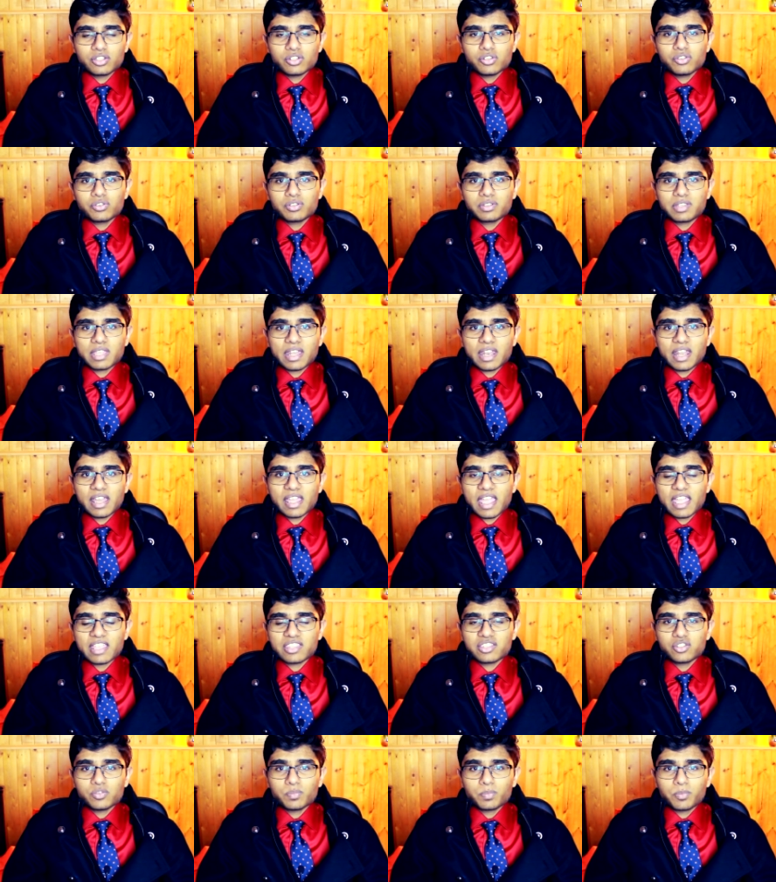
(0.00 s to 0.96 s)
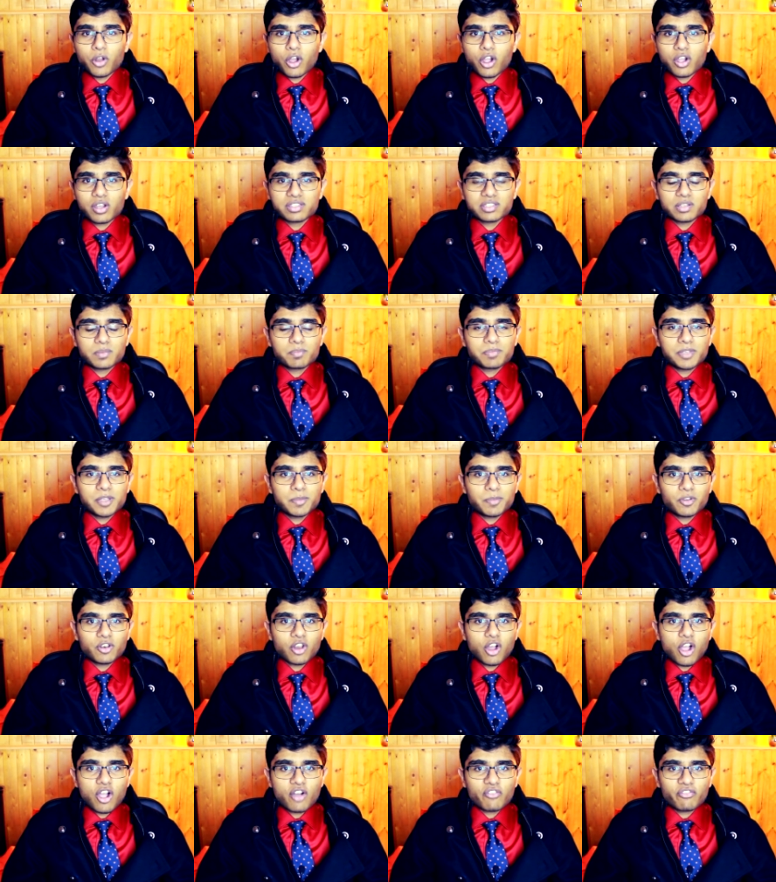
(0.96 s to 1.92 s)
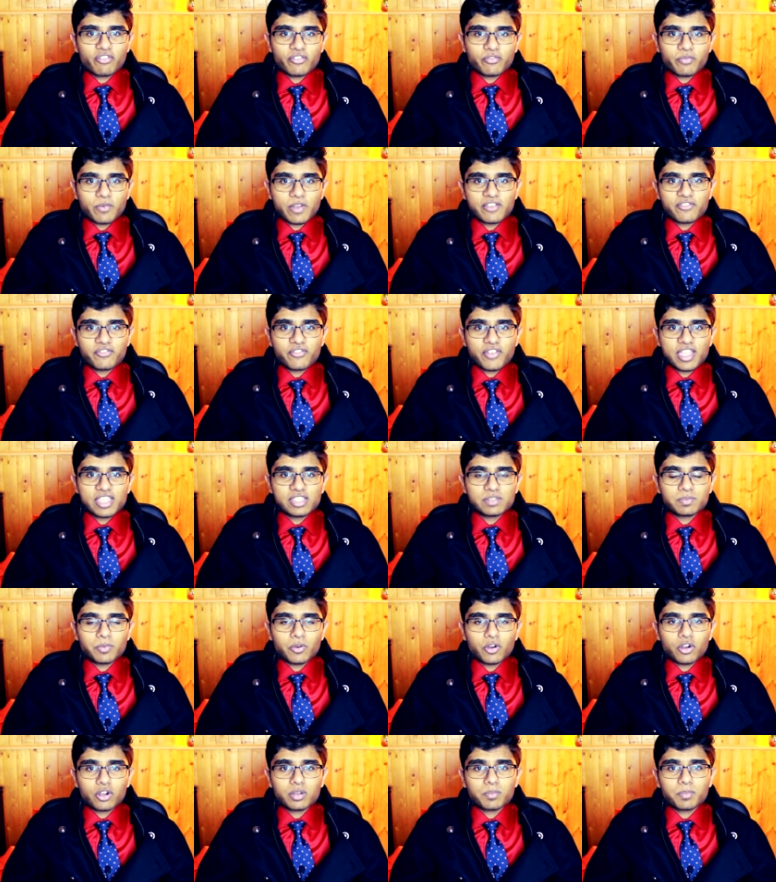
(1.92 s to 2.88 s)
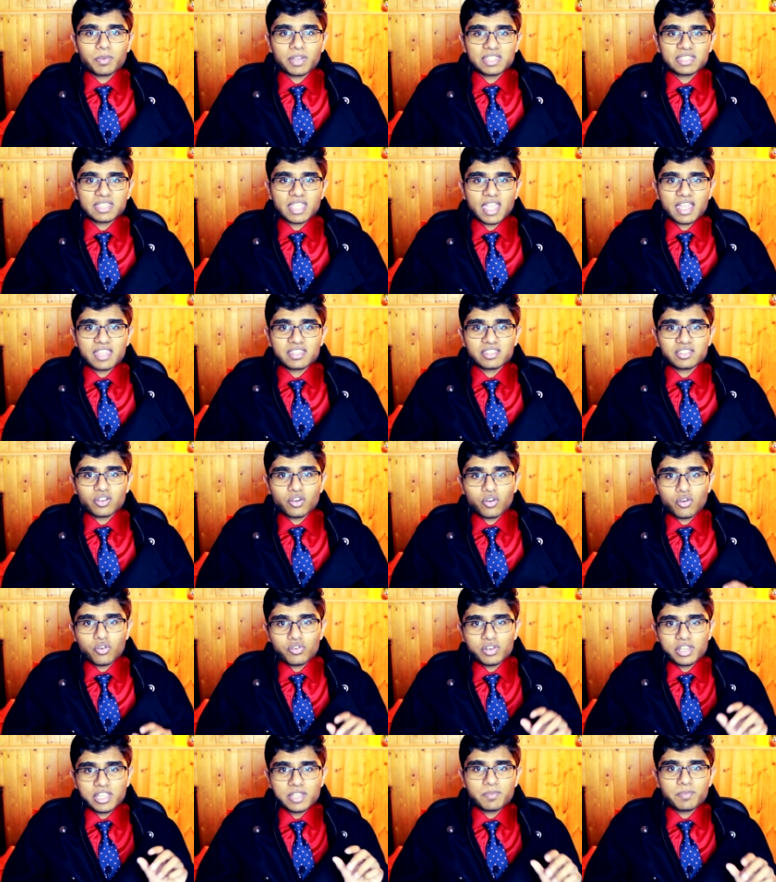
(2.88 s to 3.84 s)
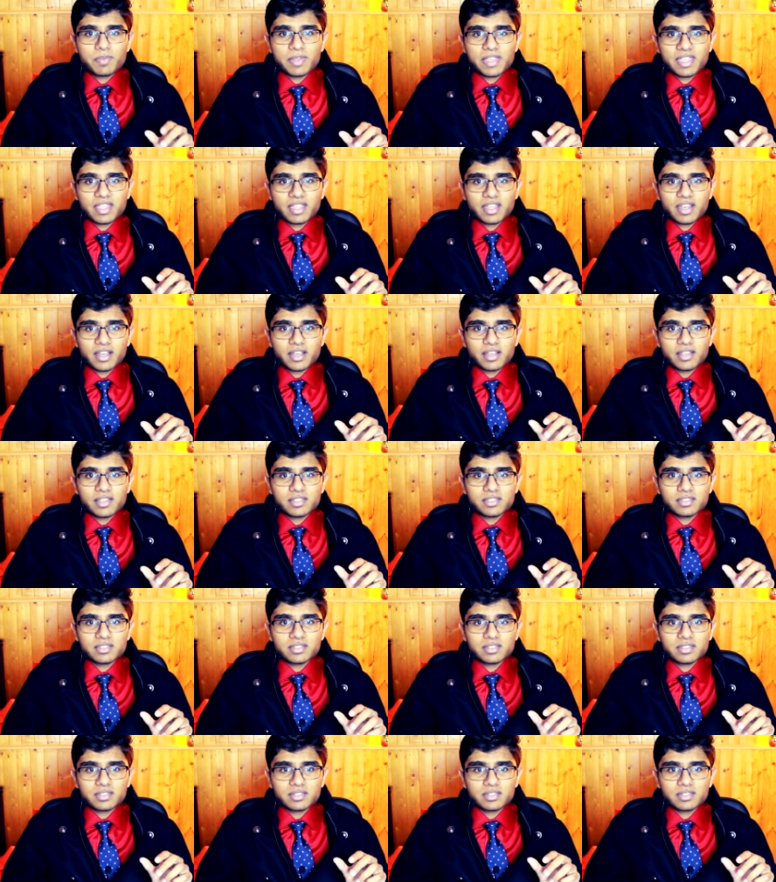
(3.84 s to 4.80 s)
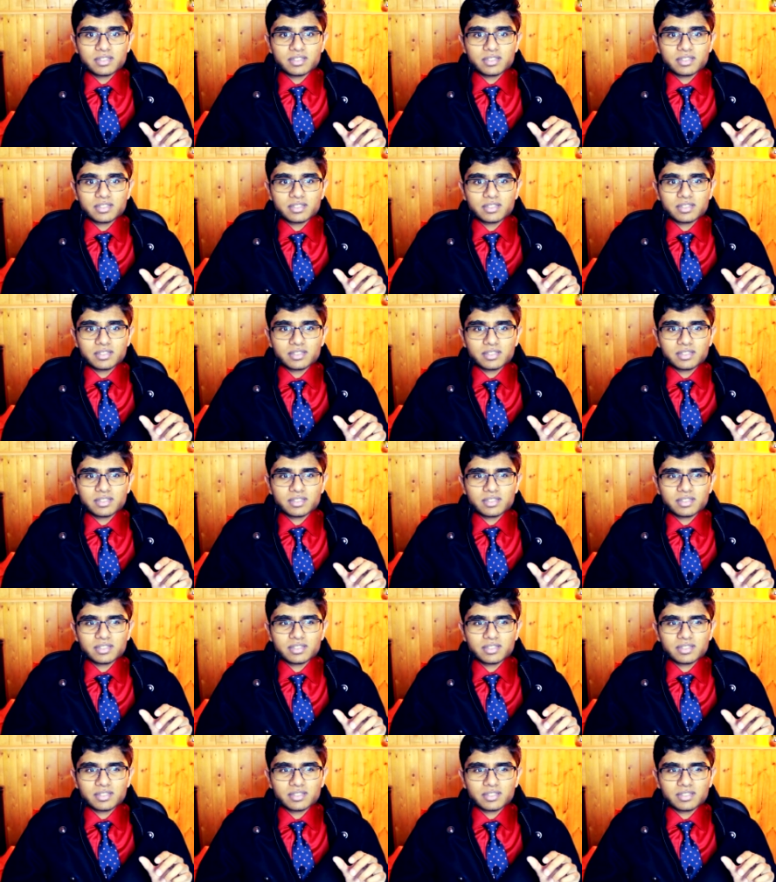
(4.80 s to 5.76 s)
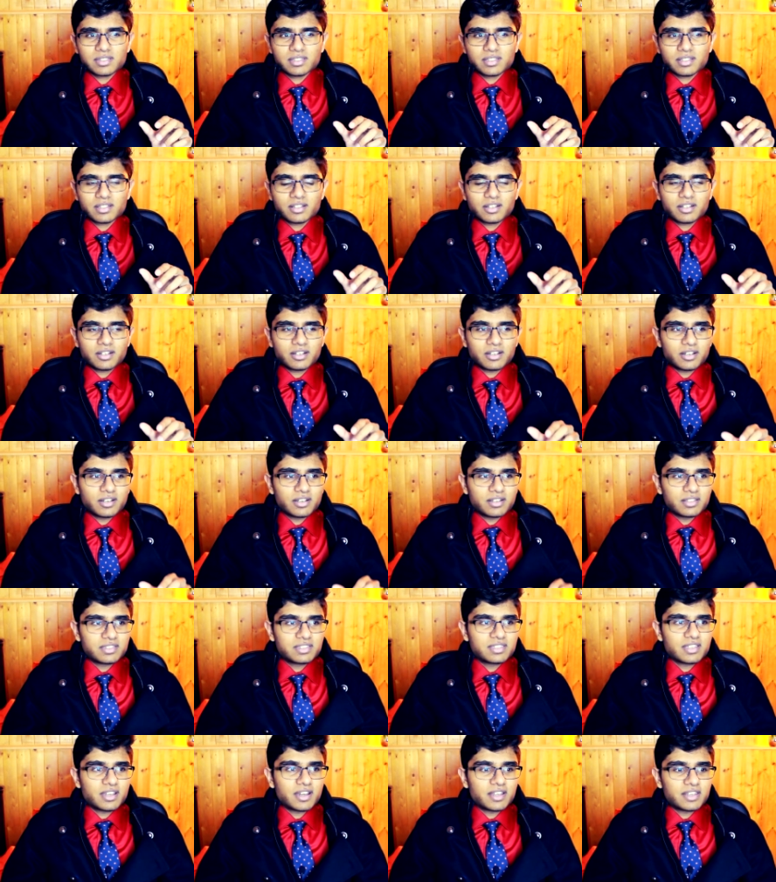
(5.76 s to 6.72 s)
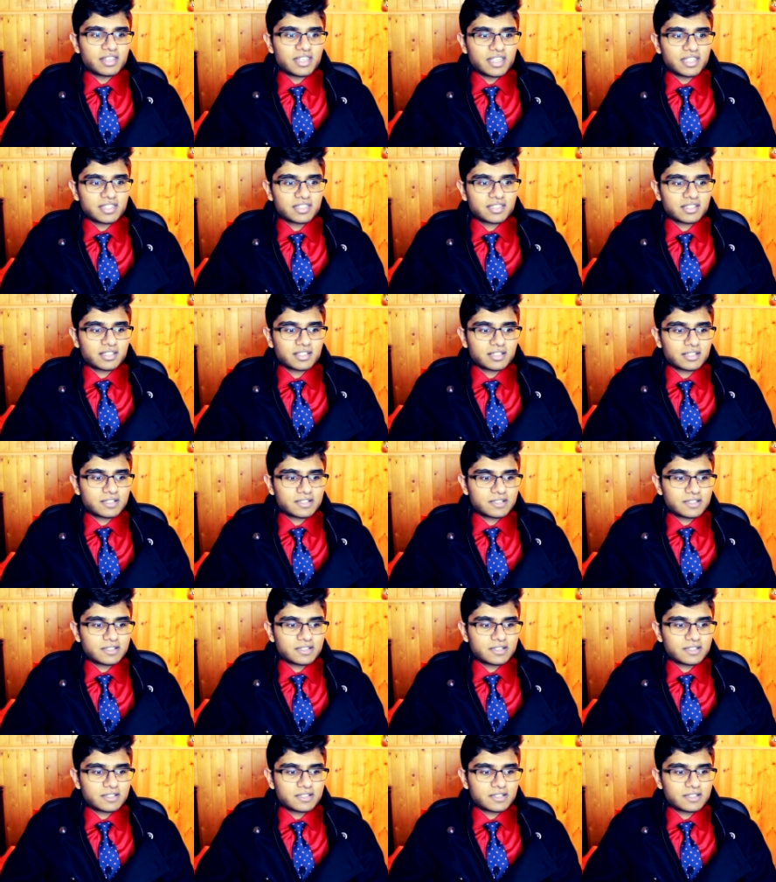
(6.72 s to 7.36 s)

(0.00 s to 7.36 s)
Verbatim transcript: true that I had to block some people off of my Facebook, but that's only because... Oh, darn it.